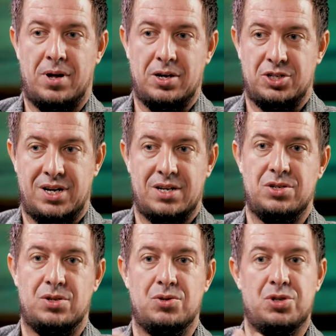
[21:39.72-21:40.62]
blockchain
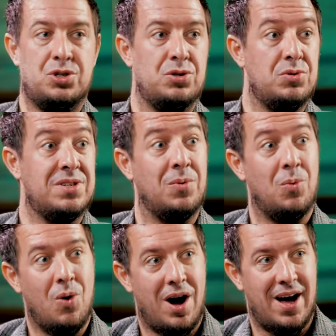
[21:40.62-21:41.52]
should you choose, and
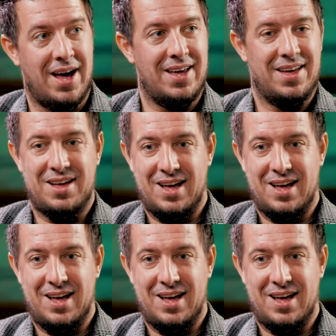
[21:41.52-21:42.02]
why.